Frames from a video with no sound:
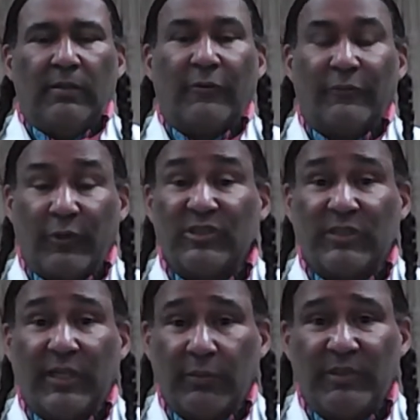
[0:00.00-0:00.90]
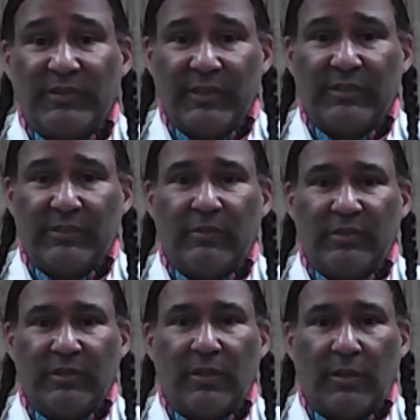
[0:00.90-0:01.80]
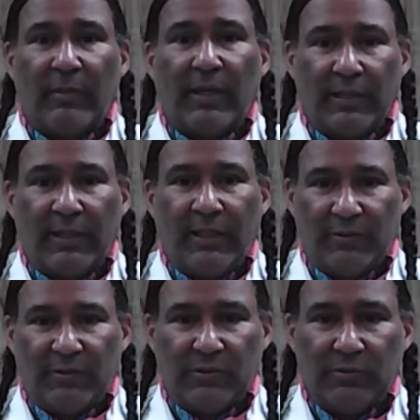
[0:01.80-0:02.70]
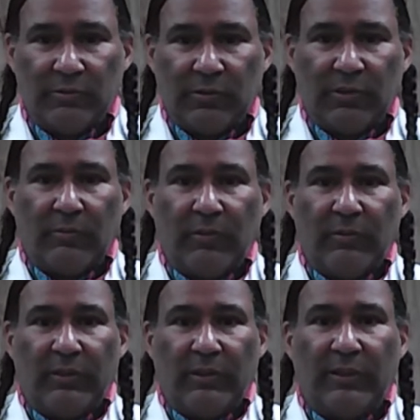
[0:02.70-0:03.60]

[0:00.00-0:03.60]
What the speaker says: the first thing we teach them is to come back and give it to the community,